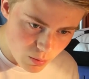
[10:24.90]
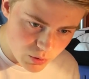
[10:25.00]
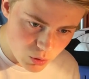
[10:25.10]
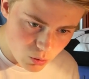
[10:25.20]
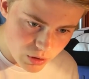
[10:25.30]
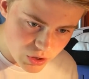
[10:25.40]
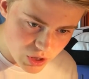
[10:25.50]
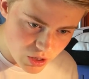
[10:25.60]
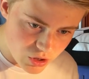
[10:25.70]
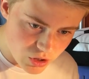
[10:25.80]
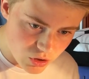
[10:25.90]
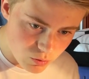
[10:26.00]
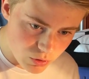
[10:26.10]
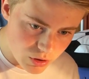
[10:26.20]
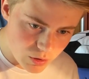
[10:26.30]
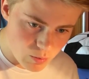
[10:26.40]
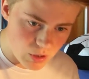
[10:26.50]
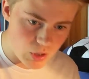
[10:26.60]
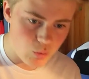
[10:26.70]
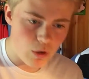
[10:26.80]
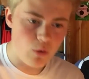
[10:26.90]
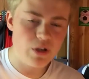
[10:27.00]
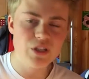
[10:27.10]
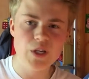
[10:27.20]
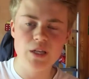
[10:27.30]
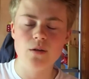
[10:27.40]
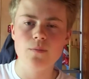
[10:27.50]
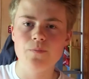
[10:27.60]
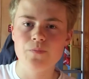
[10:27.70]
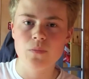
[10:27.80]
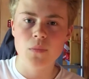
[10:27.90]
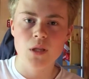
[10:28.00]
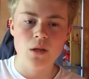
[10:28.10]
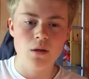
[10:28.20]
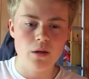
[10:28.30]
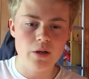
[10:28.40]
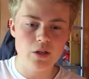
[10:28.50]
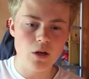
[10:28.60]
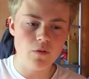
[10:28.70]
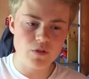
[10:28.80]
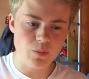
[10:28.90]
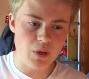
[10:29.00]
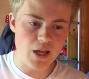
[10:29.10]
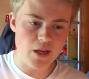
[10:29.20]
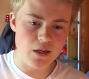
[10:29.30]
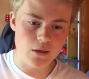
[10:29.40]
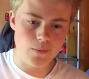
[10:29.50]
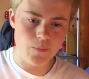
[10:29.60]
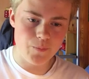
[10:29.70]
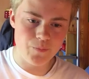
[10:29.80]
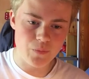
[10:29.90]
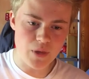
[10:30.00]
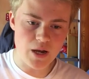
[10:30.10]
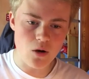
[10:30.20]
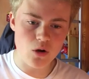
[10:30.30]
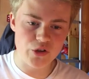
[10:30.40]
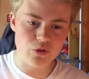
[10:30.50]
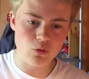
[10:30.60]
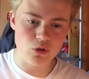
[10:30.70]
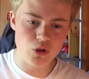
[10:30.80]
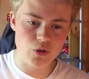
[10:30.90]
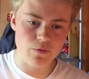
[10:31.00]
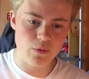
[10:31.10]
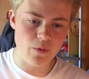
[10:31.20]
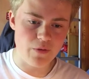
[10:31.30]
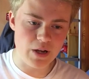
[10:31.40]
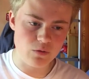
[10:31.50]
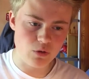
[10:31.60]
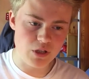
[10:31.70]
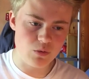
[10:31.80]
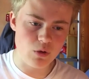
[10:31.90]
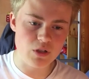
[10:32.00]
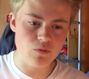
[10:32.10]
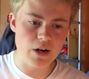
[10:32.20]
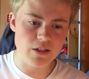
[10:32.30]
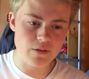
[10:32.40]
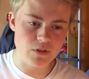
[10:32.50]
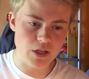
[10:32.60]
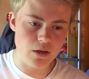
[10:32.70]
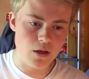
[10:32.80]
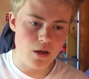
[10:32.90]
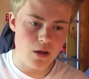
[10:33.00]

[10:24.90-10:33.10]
I'm sure at this age he just wants experience. Well, he said he'd love to play at Arsenal just for the fact, well, this is what his relative said.